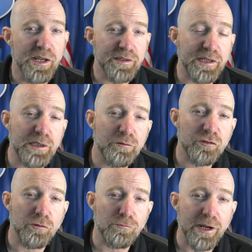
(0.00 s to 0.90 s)
that he was
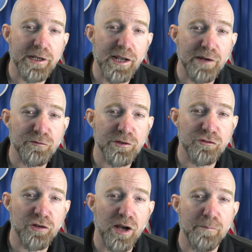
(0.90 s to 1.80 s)
the right guy for the
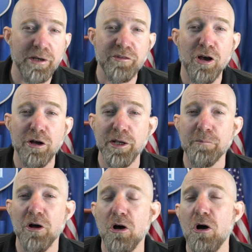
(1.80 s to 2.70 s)
job by talking
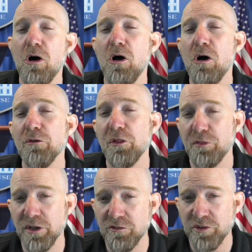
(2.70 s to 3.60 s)
about all the
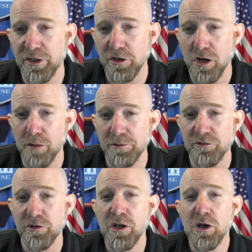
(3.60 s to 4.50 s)
things he had
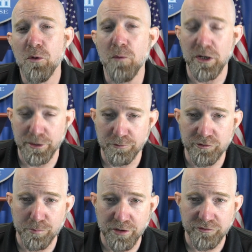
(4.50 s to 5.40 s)
accomplished while he was
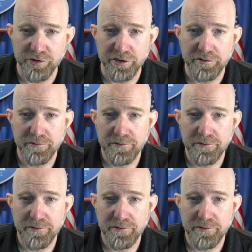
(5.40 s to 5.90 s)
the president.